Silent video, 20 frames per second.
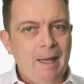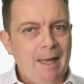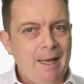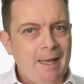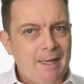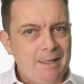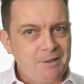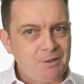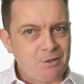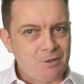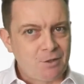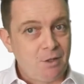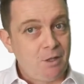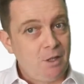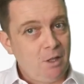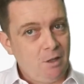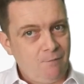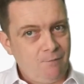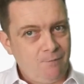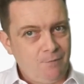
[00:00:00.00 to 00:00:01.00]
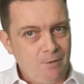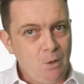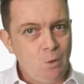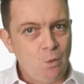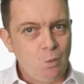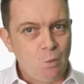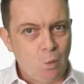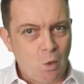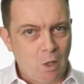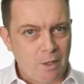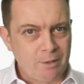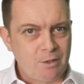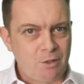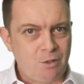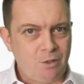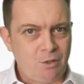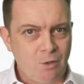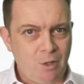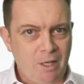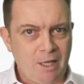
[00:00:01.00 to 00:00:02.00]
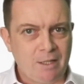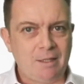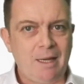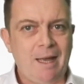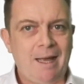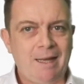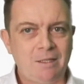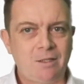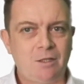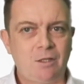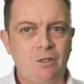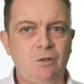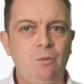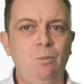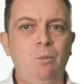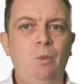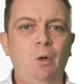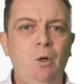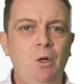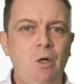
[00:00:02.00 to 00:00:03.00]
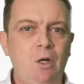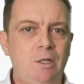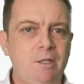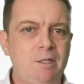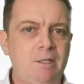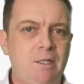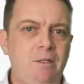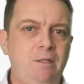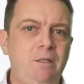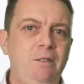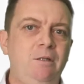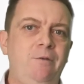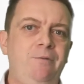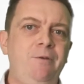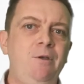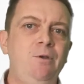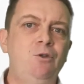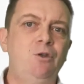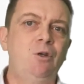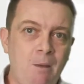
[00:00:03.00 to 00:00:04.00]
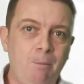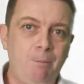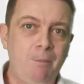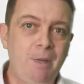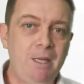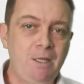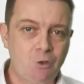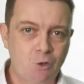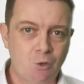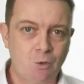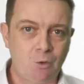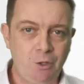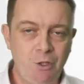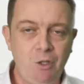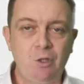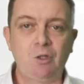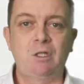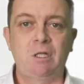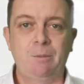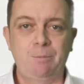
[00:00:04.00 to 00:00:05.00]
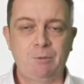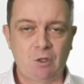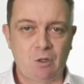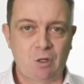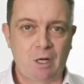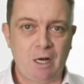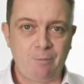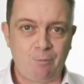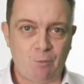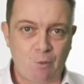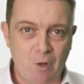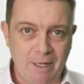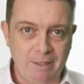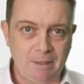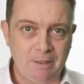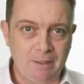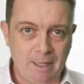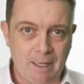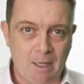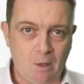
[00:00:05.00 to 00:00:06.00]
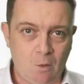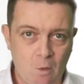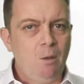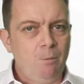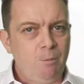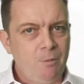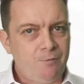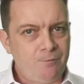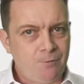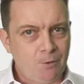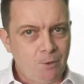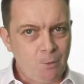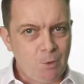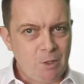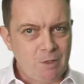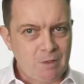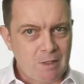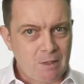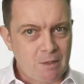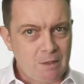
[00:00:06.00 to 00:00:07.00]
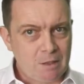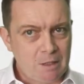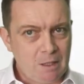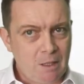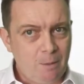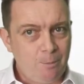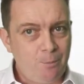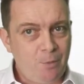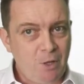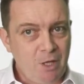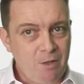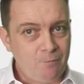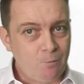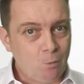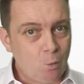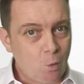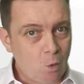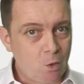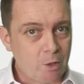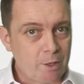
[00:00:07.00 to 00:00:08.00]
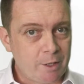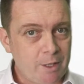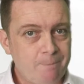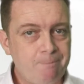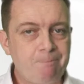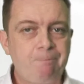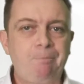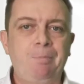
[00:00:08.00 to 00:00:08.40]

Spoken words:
And if you want to get access to more content in the future, make sure you subscribe right now. Before we start, a brief warning.